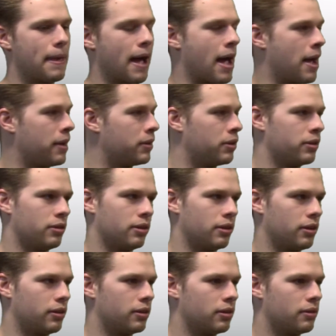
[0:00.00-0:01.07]

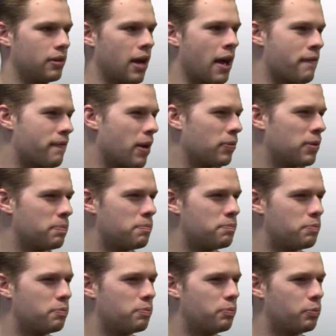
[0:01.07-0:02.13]
I found them
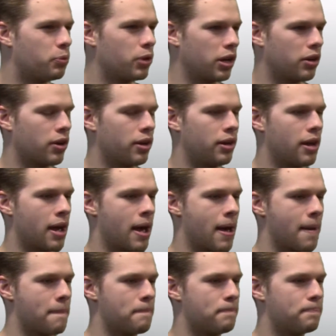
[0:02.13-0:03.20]
pretty good.
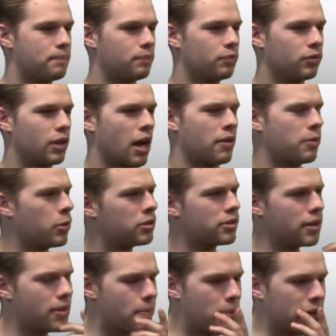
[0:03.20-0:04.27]
I would
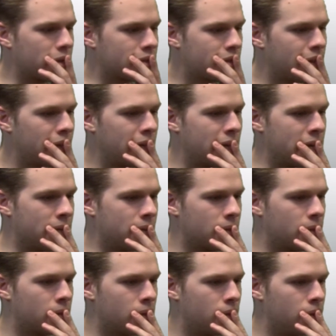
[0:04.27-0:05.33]
say the biggest thing is
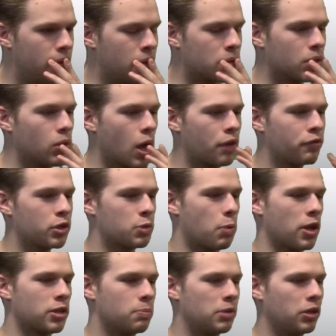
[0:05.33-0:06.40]
there's a lot of
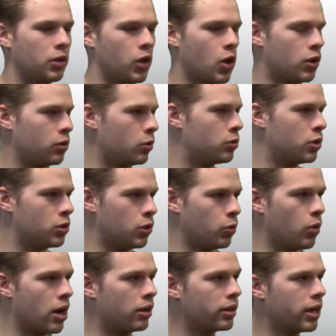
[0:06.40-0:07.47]
responsibility on you to do
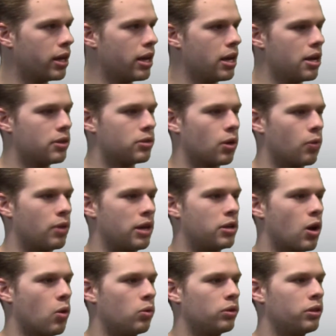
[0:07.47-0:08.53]
well. So they
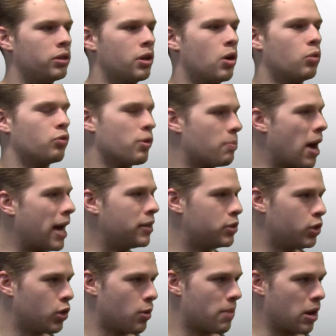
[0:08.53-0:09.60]
don't, you know, remind
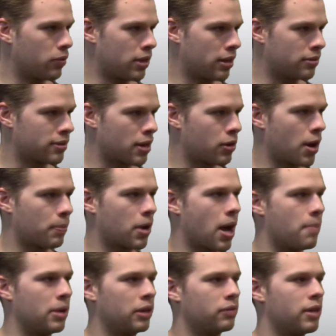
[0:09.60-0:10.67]
you about things that are
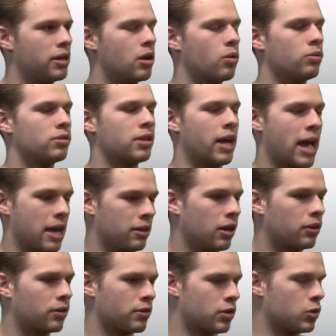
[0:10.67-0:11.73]
upcoming. They don't say, hey,
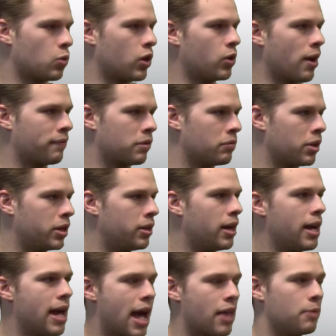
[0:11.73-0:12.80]
look, this is what you have to read.
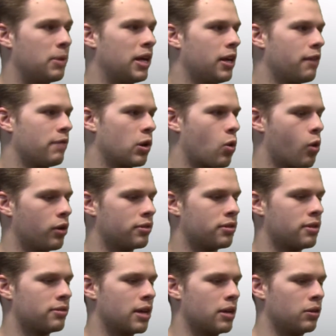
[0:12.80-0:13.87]
At the beginning of the course,
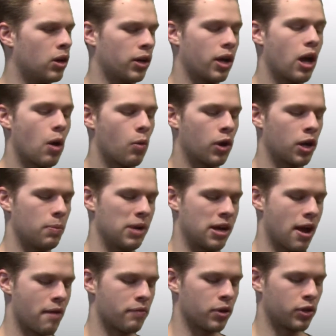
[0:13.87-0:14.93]
they say, look, we're going to be
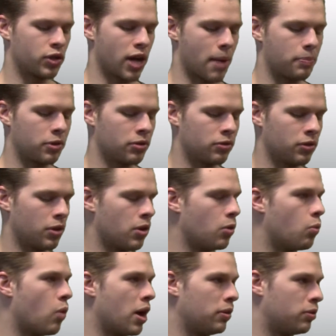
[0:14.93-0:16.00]
covering chapters, you know,
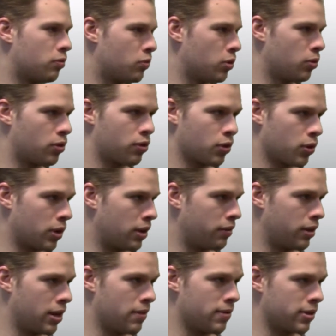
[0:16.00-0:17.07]
1 through
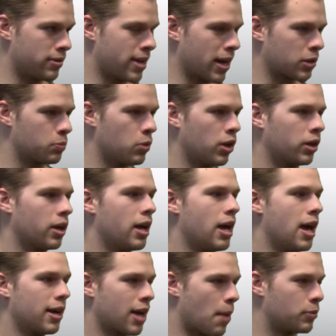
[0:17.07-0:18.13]
30 in this textbook.
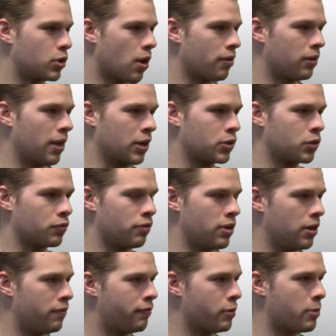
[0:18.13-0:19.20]
Come to all the lectures for the
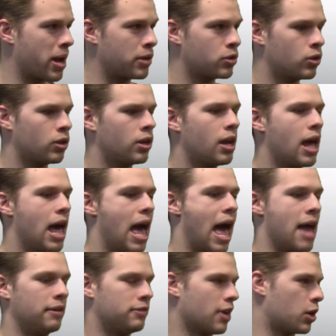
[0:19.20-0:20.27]
information,
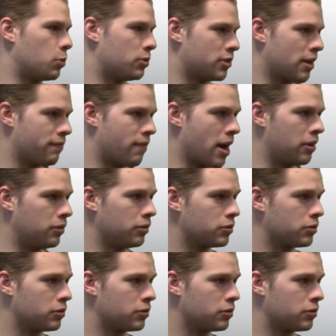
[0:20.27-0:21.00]
and it's 100% final.